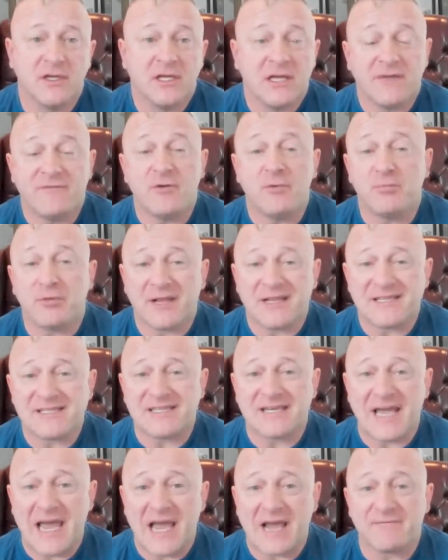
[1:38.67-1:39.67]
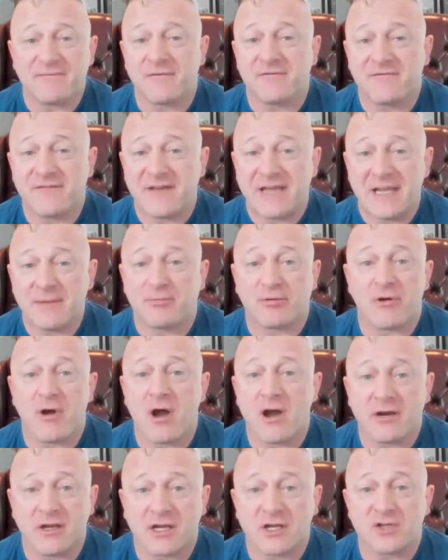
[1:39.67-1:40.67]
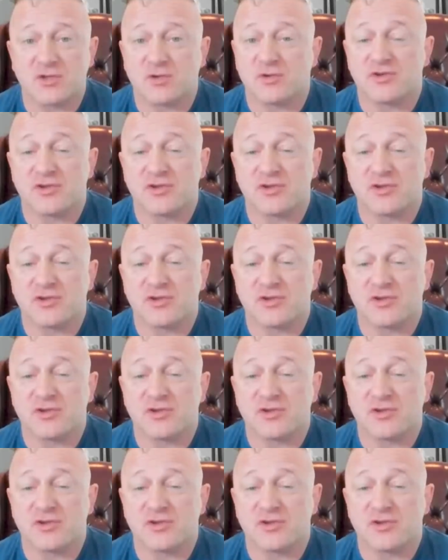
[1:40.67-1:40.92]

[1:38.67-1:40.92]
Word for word: If you place an ad for fake products or